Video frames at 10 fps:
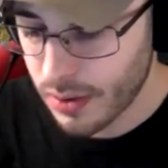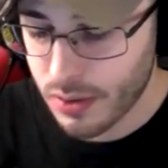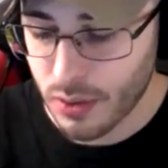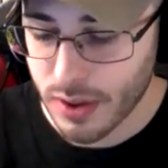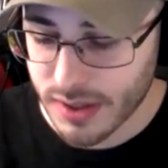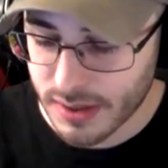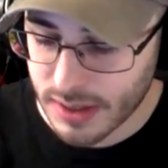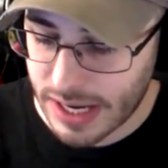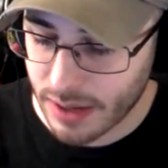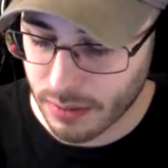Tortoise
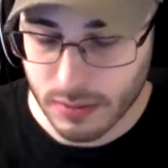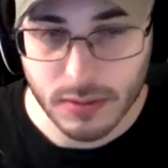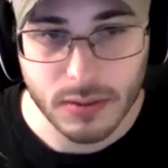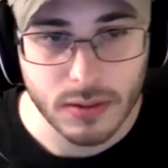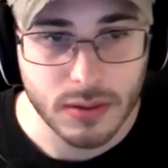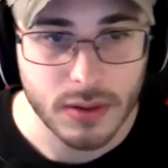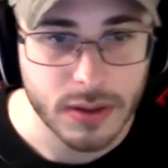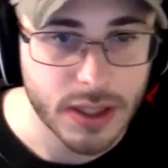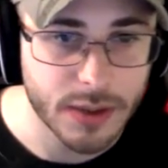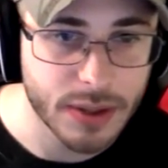Town.
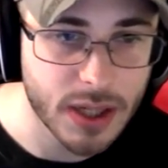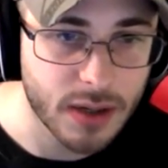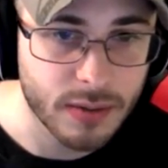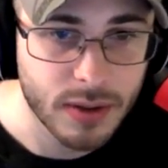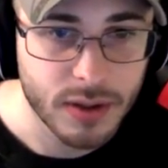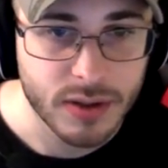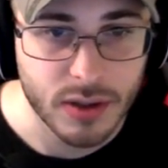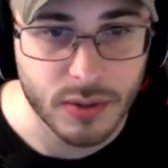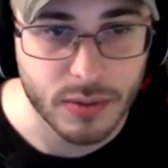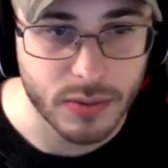There we go.
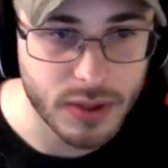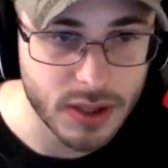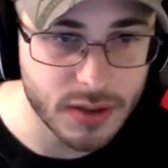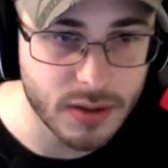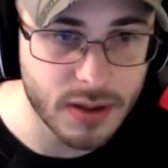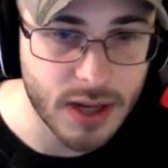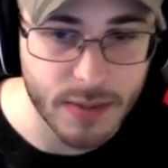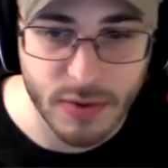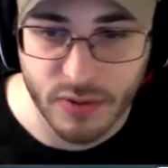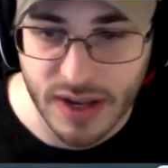So, we need you to
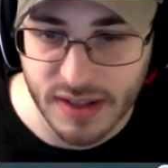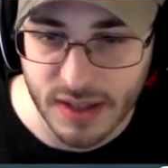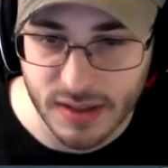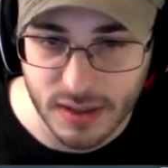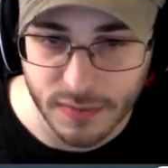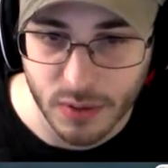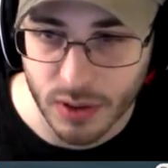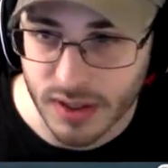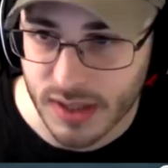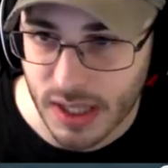name the residents of
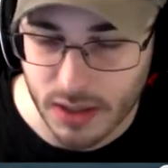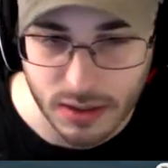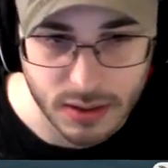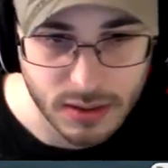Tortoise Town.